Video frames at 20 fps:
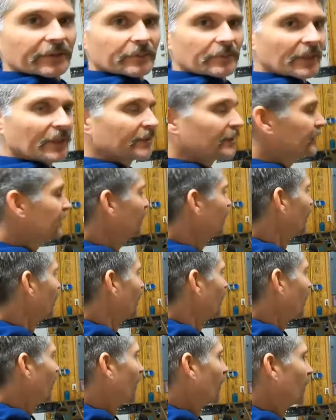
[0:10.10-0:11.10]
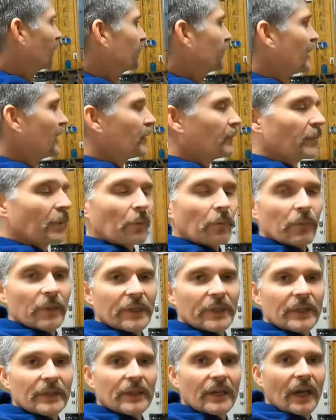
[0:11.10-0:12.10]
in a minute. But
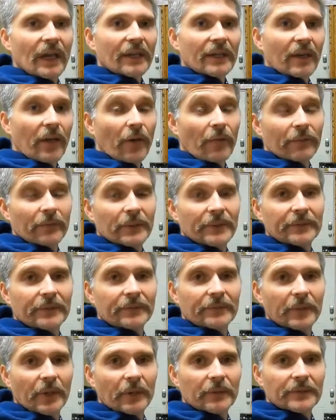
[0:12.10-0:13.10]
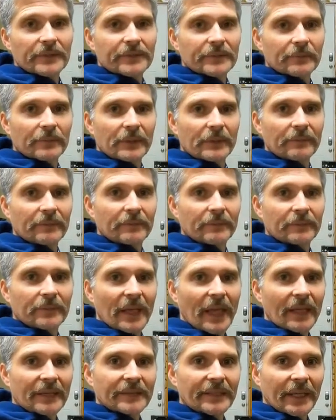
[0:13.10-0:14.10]
hopefully you've noticed we've
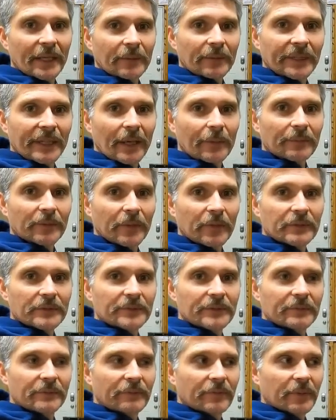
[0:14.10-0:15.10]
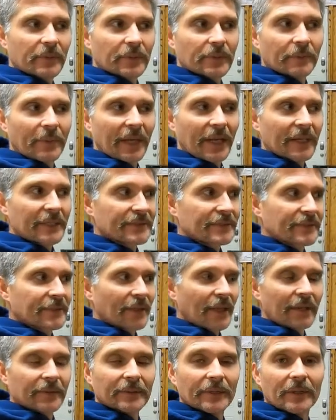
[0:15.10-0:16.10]
had daily uploads for the past,
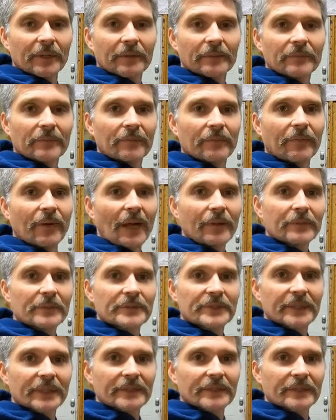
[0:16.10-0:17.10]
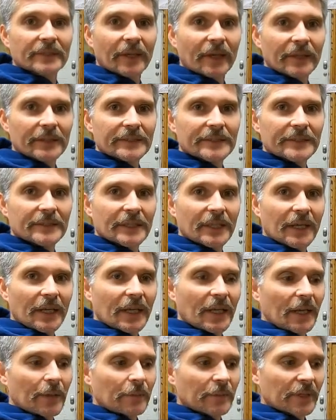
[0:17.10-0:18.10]
I don't know, 5 or 6 nights,
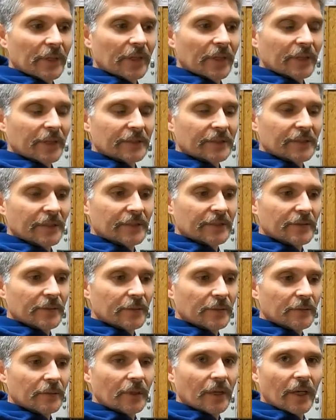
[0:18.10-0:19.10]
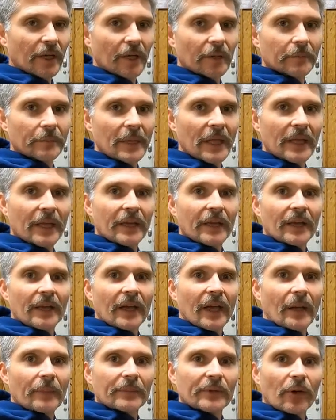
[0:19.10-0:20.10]
and we're going to continue.
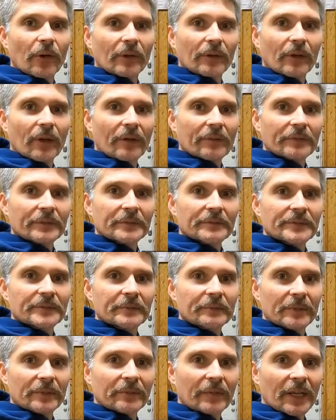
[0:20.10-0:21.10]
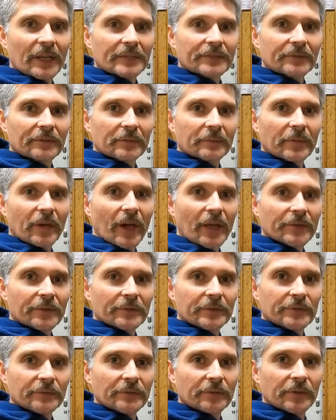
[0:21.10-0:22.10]
I'm going off of some advice from other
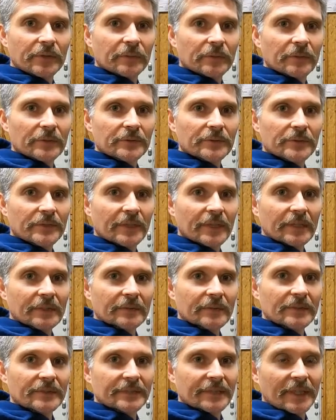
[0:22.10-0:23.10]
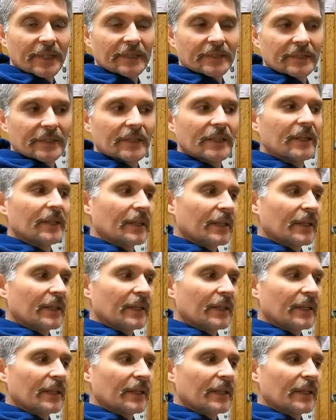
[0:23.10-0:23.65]
YouTubers that said